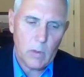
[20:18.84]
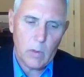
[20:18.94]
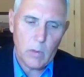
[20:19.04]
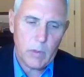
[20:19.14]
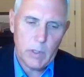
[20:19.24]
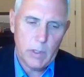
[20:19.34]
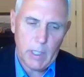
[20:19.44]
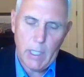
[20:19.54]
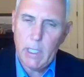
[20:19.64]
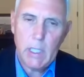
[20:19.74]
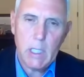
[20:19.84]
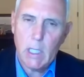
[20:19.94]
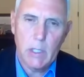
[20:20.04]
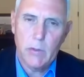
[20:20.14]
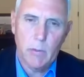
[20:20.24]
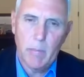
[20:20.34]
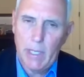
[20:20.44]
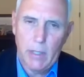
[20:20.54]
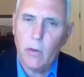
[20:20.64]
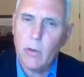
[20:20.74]
uh, in any other
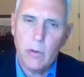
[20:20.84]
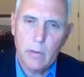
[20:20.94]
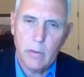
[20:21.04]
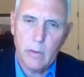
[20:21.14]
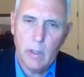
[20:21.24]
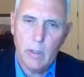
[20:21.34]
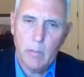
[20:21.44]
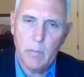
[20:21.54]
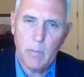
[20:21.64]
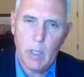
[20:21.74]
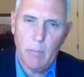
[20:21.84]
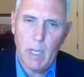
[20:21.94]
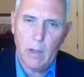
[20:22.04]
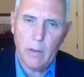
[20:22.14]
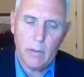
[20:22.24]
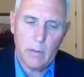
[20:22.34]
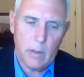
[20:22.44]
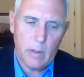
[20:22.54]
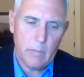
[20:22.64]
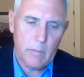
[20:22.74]
manner um, about.
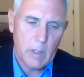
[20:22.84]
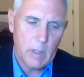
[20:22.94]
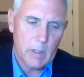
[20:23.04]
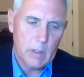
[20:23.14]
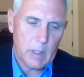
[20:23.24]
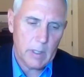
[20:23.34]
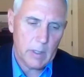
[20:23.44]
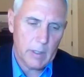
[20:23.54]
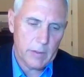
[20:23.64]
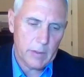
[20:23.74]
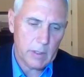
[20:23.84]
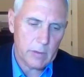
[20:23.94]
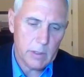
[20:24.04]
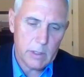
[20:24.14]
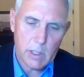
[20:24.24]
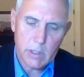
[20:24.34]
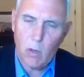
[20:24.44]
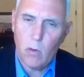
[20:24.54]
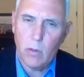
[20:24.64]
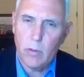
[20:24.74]
Um, I, I, think the uh,
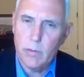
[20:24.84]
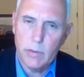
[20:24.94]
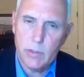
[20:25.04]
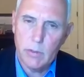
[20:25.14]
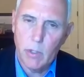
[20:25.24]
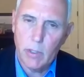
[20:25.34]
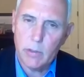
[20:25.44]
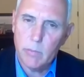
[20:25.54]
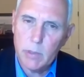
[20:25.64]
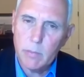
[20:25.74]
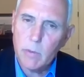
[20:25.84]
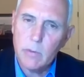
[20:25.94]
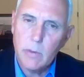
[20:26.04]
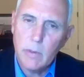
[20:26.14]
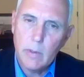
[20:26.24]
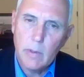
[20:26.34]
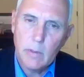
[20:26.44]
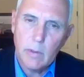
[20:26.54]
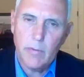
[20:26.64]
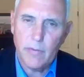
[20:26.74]
the horror that the American
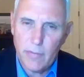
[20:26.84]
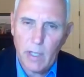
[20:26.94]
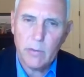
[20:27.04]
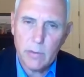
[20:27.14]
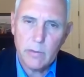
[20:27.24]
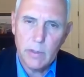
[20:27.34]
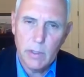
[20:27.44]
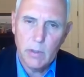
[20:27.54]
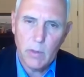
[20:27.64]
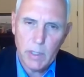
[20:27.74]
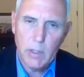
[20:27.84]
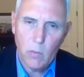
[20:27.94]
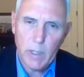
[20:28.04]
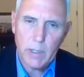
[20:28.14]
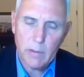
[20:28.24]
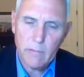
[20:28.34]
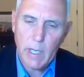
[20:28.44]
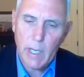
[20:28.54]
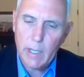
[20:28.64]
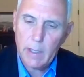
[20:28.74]
people felt in the in the wake of
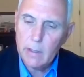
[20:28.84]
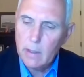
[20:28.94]
that.